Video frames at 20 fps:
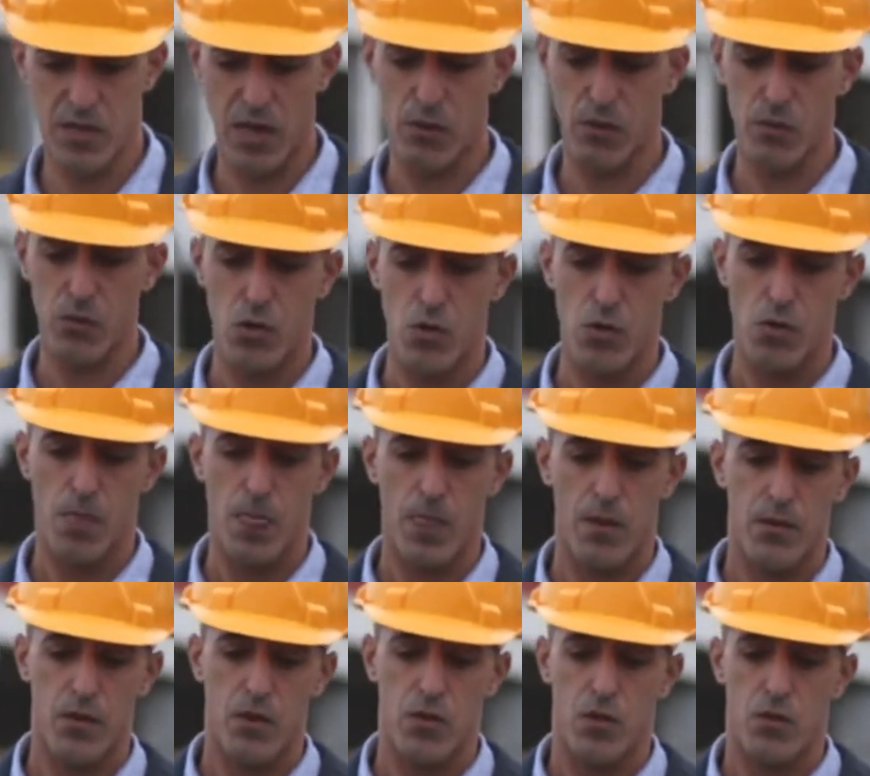now,
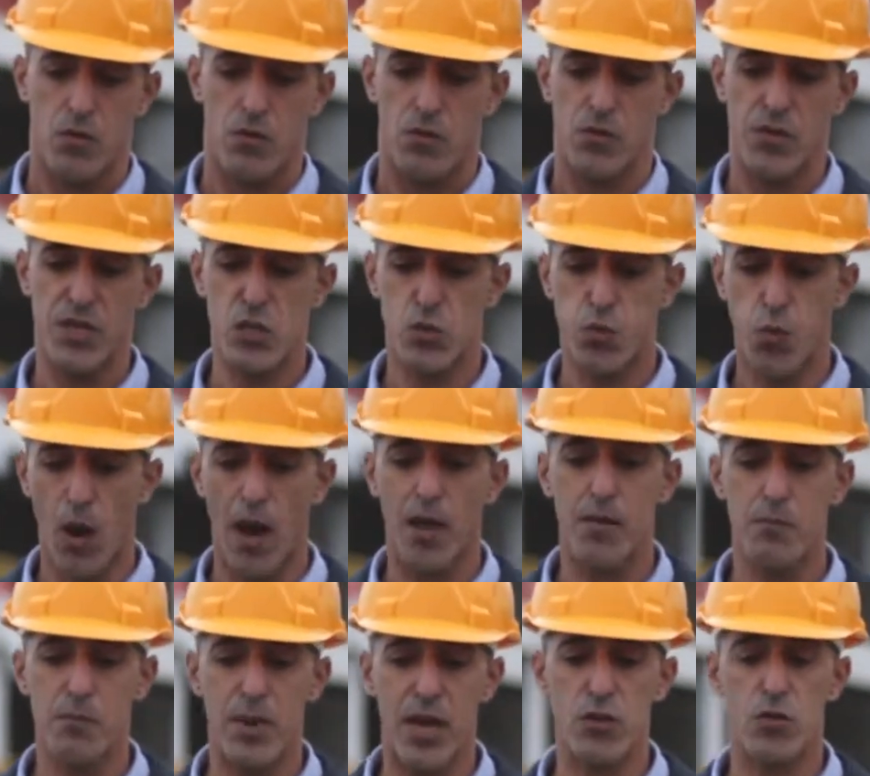this
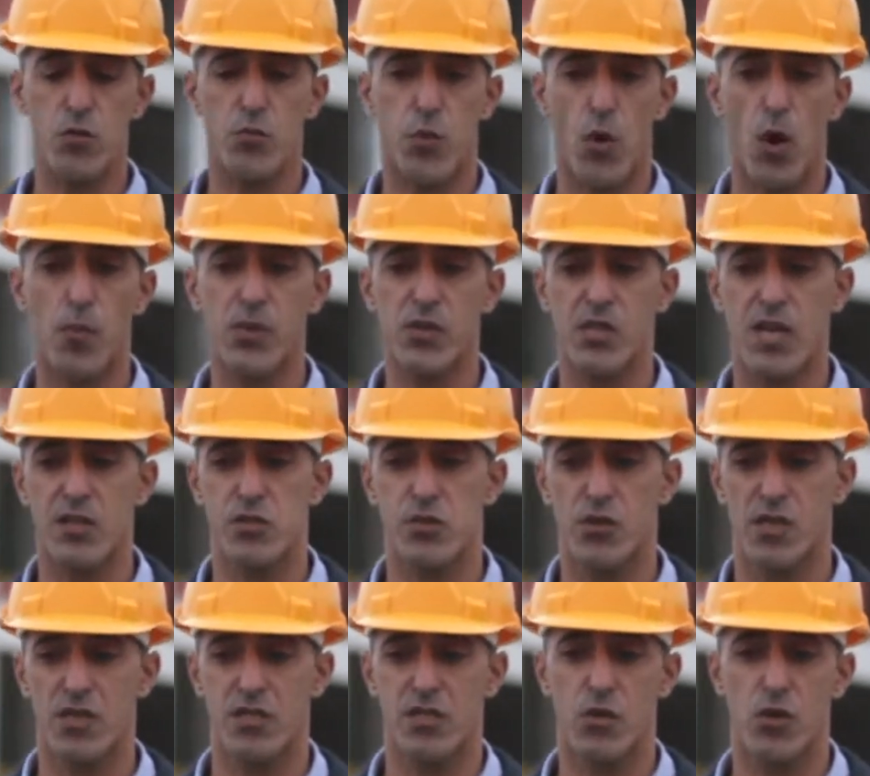one bedroom property, as
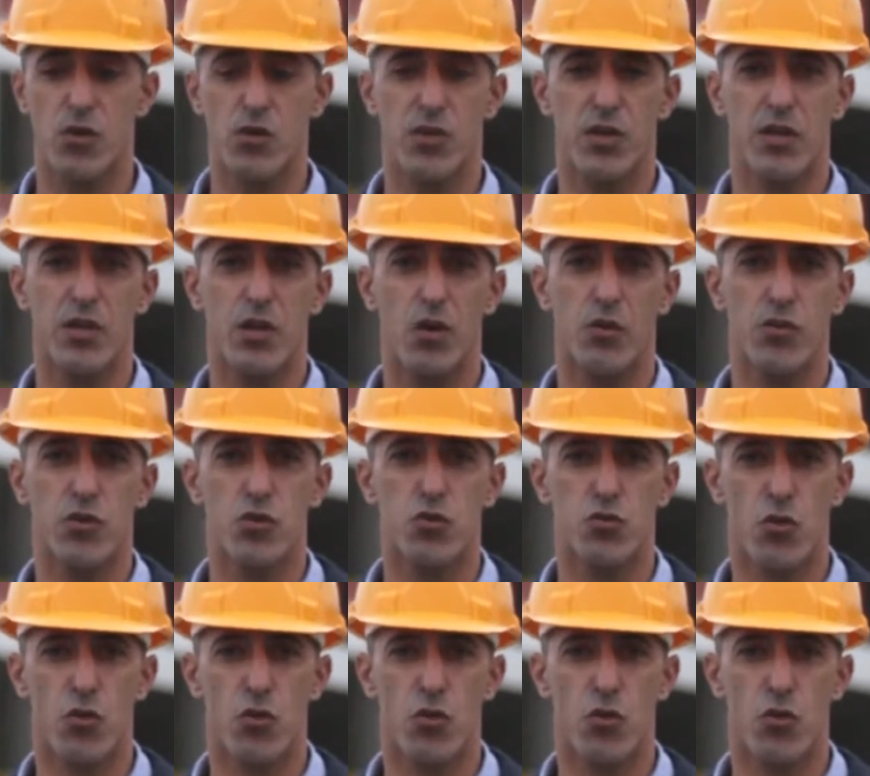you can see on the, on the